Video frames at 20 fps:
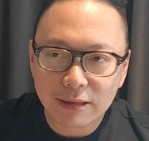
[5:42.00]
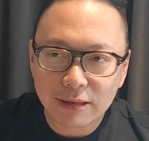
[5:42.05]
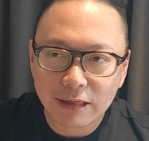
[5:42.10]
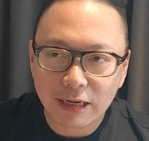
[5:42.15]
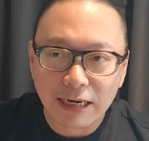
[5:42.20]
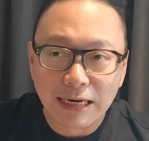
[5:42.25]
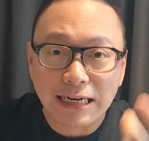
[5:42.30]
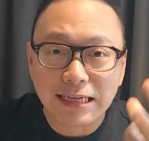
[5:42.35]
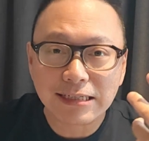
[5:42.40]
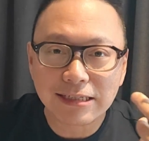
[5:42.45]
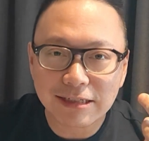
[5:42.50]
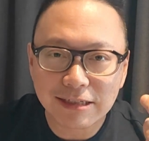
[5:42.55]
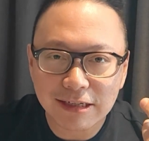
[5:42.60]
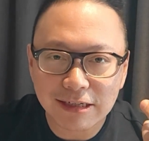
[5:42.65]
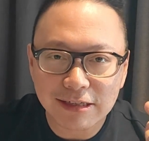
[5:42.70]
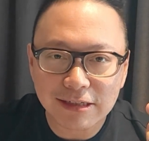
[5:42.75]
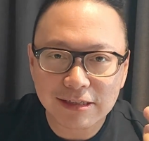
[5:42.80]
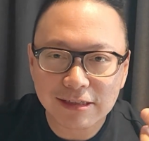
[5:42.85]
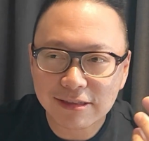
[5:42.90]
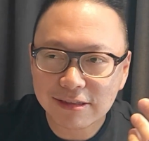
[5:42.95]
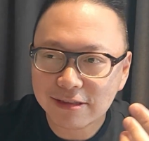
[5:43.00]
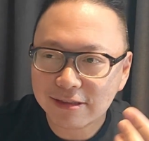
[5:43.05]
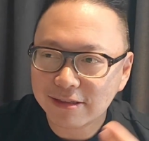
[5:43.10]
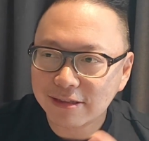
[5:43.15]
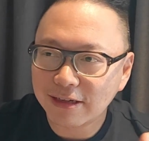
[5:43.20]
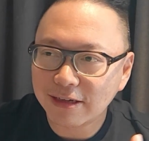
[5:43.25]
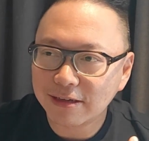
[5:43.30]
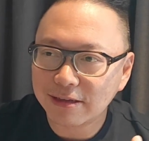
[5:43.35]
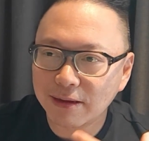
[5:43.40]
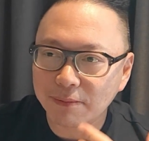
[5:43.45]
listeners,
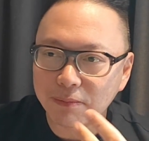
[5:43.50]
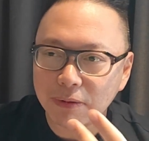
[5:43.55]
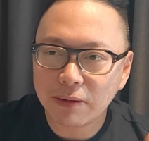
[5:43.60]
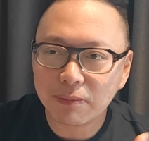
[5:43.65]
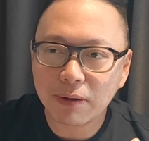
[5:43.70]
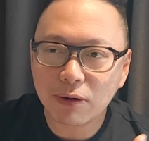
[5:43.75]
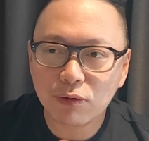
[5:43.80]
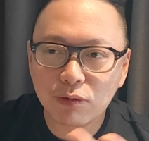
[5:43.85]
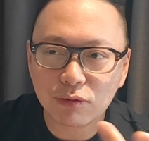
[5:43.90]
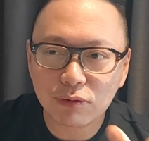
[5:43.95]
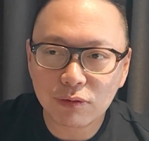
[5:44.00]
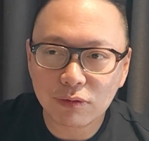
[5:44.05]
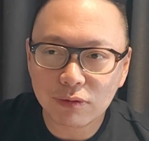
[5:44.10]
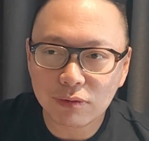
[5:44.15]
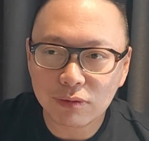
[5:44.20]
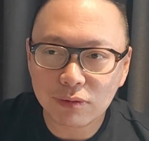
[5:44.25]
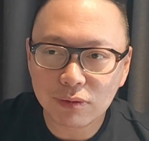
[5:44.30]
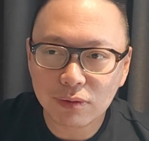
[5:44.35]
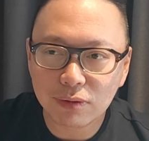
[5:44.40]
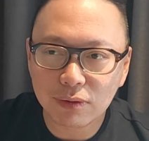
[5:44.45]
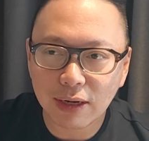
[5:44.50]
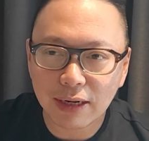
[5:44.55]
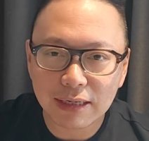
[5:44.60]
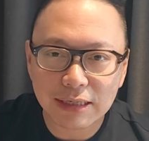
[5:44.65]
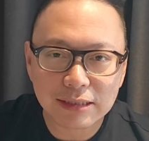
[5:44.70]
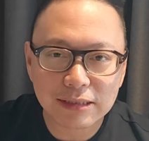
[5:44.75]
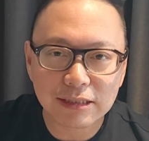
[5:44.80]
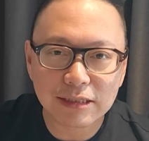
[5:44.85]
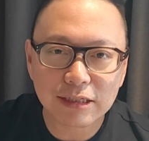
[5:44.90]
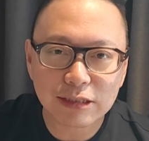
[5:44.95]
the people who are
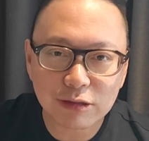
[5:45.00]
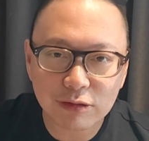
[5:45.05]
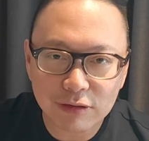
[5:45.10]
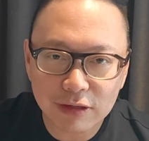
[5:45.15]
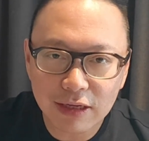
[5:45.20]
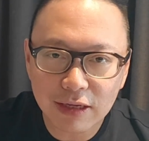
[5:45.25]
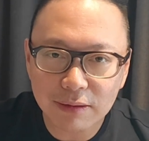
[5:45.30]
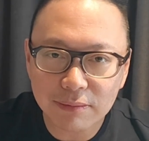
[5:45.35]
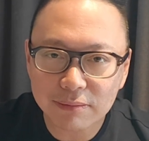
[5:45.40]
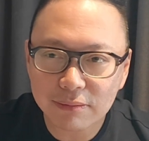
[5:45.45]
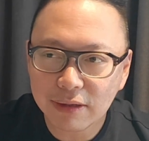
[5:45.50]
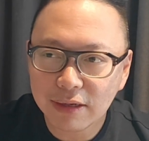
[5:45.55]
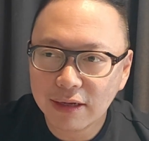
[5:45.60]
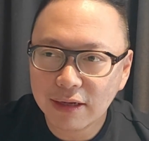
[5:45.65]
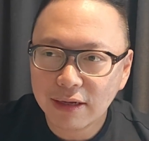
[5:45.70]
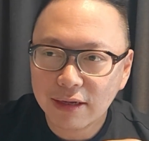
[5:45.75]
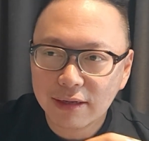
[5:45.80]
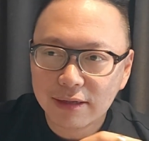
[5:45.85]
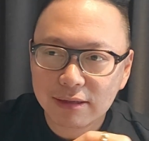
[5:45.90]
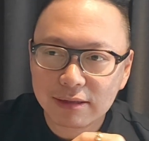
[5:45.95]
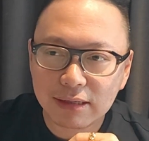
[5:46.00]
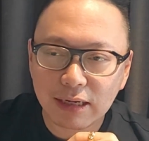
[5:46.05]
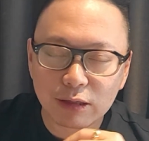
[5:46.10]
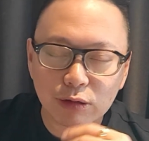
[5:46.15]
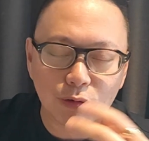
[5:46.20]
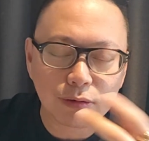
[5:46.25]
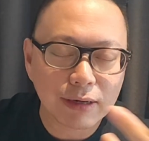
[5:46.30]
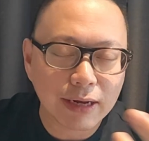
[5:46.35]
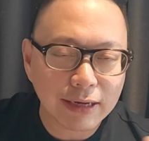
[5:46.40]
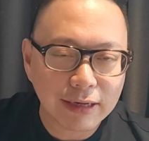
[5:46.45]
listening to him, they
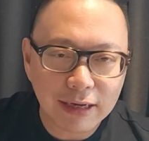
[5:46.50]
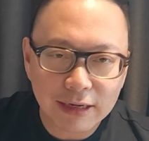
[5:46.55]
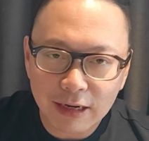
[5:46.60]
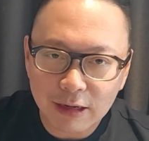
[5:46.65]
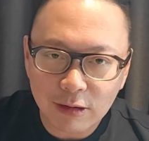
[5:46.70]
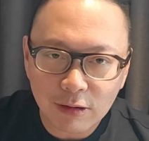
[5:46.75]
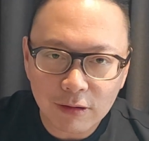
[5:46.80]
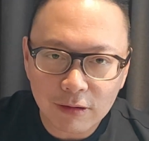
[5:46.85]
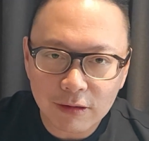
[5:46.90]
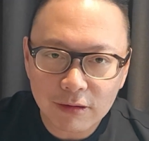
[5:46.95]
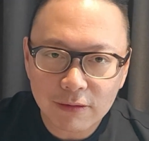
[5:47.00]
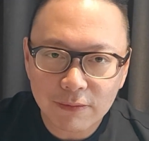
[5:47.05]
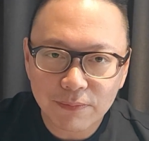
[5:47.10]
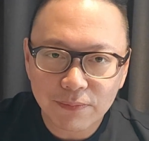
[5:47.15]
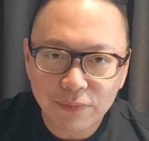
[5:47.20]
don't like it at all.